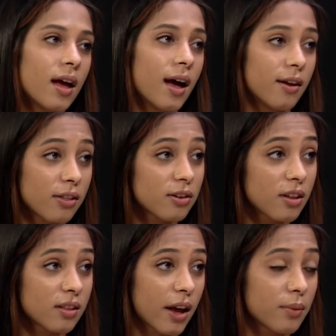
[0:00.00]
Another
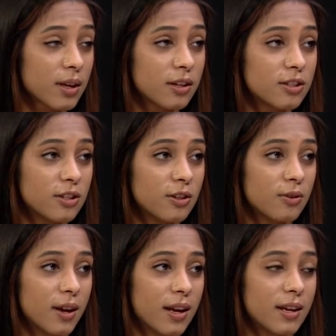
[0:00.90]
thing that we could do
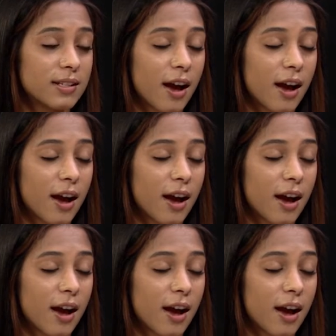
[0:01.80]
is,